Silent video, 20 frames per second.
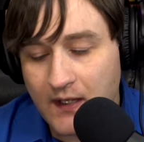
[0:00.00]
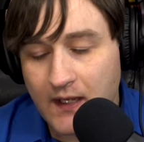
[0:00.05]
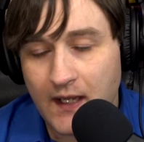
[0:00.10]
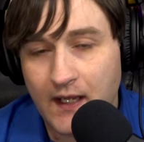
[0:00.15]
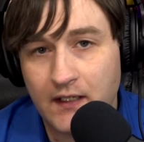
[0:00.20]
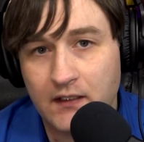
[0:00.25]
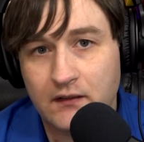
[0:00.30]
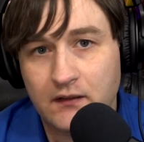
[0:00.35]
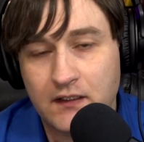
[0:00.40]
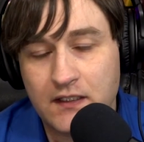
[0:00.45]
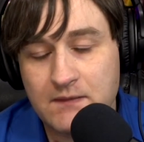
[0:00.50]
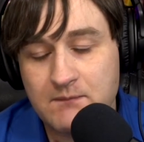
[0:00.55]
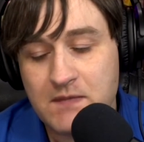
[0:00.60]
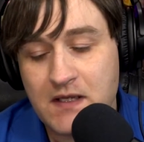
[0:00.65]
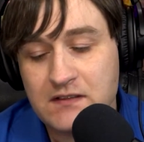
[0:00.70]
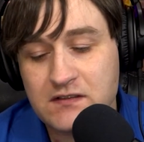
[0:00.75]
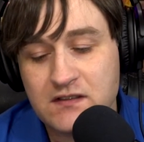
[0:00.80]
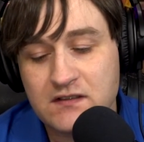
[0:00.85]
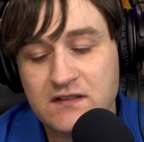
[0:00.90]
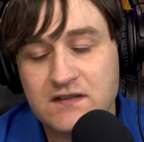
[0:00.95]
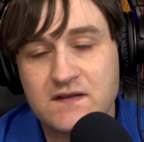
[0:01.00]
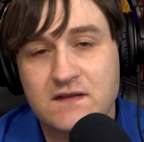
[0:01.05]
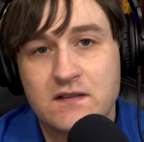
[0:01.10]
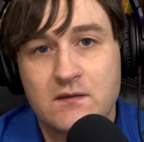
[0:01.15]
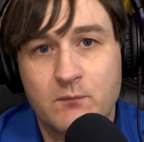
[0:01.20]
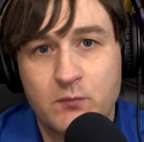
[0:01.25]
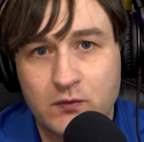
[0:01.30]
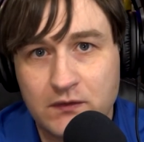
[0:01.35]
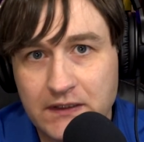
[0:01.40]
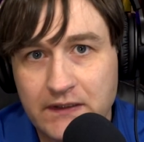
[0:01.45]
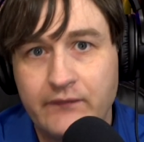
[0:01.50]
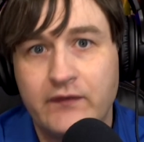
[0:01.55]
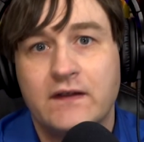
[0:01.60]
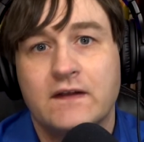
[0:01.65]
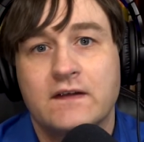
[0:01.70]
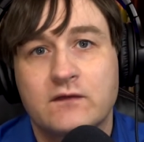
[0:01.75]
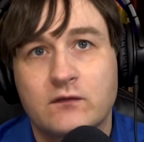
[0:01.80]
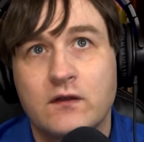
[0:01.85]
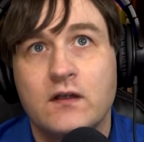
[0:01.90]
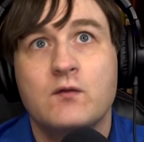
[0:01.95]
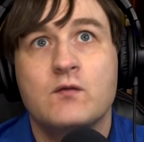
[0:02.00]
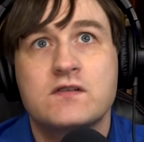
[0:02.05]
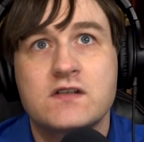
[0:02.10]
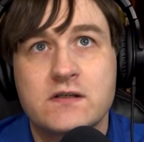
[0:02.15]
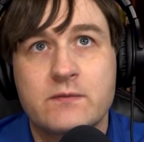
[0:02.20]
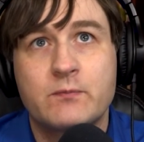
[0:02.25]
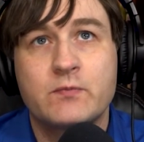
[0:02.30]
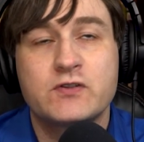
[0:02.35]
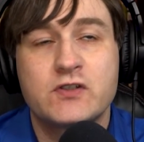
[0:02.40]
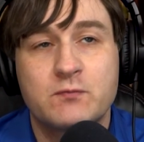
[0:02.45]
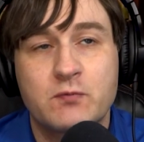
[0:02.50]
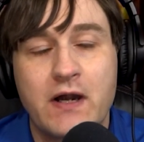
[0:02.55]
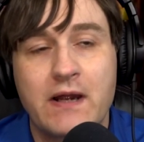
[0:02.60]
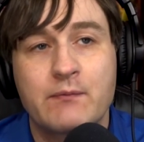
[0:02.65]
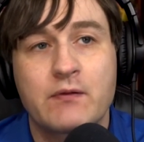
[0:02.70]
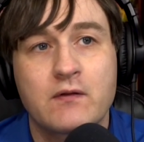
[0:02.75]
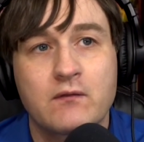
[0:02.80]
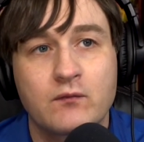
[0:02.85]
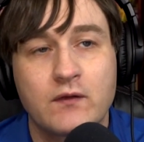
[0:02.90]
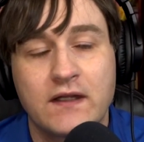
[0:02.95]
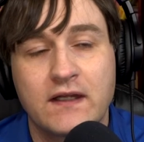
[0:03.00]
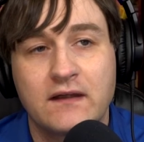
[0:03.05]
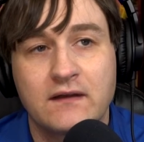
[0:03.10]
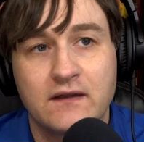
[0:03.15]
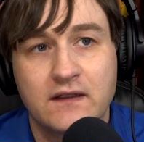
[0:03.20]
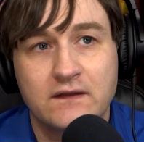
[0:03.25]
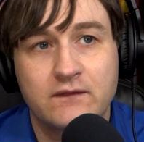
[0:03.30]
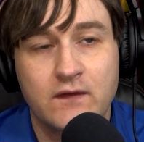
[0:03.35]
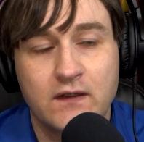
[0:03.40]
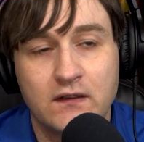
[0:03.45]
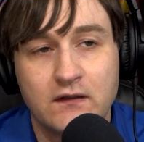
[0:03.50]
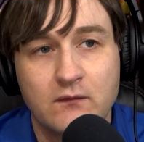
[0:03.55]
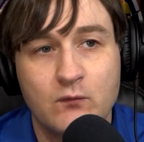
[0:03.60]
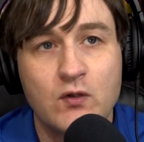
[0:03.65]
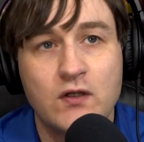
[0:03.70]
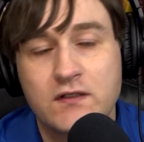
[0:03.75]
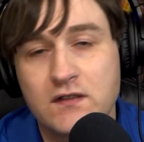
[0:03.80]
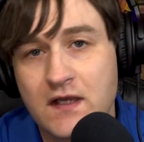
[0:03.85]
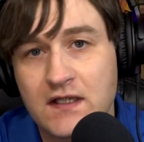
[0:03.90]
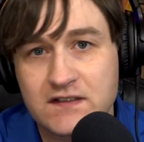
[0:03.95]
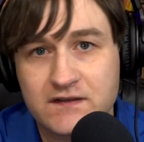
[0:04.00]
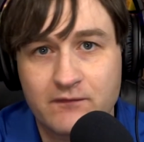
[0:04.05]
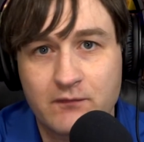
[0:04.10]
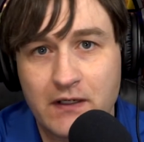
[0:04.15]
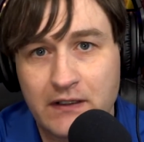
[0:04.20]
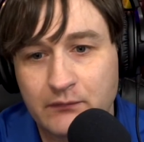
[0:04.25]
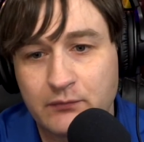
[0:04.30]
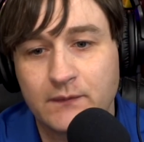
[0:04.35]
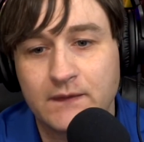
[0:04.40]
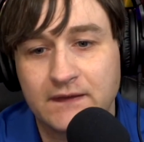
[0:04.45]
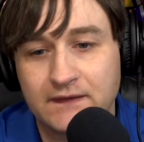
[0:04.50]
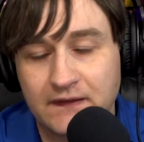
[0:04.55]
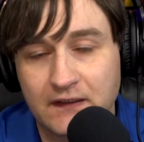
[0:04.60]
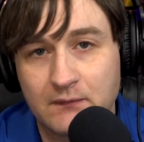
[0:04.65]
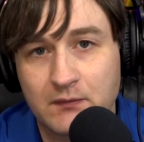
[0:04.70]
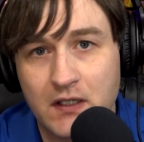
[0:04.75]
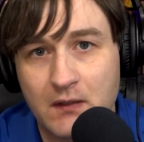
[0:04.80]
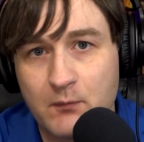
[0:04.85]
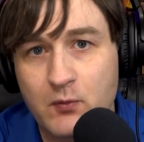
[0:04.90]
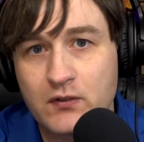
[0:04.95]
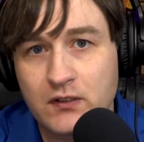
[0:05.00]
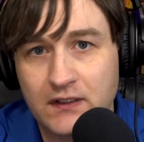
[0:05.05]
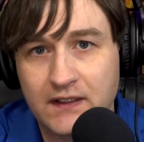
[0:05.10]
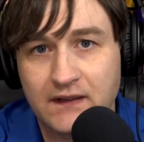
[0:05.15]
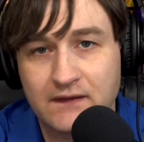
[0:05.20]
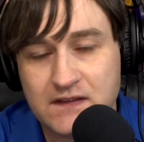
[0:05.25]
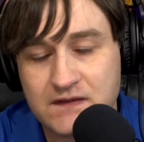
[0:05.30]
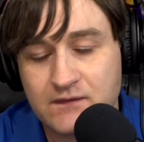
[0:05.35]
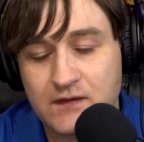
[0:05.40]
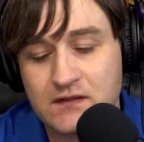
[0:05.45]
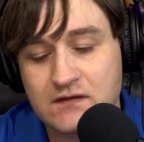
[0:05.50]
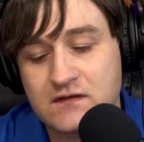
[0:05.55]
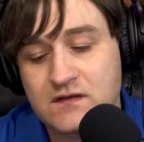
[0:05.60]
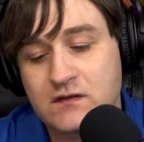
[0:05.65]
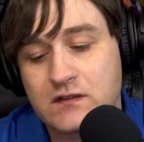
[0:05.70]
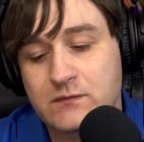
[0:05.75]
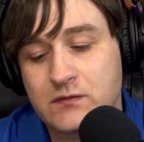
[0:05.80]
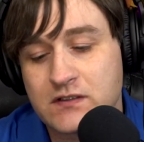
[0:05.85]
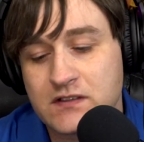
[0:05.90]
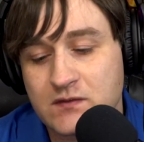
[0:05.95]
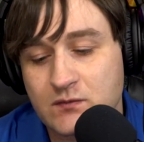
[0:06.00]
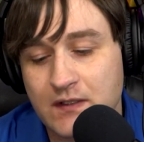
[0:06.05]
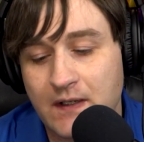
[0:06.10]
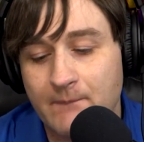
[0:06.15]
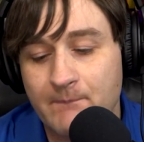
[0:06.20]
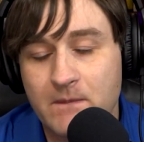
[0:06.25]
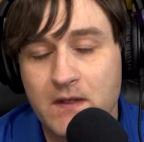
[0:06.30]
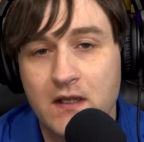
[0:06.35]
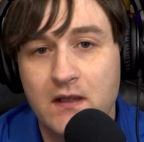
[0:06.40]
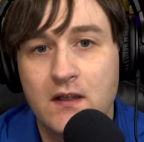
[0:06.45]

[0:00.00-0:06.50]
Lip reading: And he mentioned this in the previous read, which I should probably link in this video. Well, you guys have probably seen it, but I'll put a link in this video's description as well.